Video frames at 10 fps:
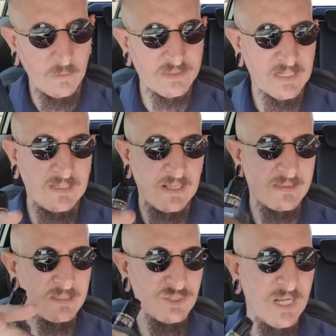was getting
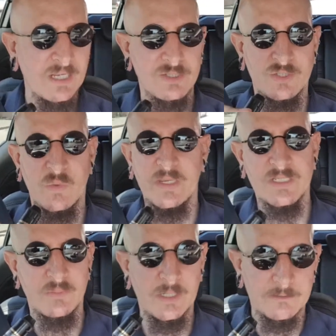like the jellyish
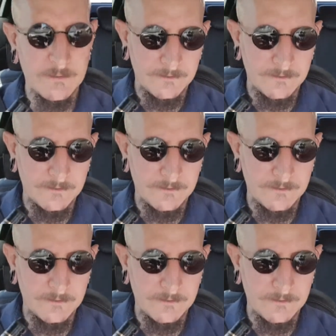sweets, but